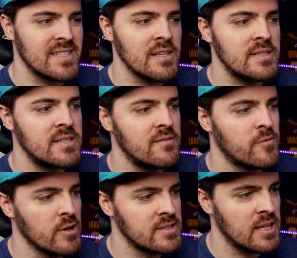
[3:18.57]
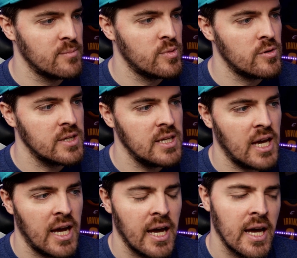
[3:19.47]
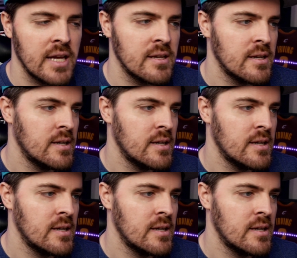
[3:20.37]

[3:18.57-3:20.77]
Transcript: and let's say, for example, he had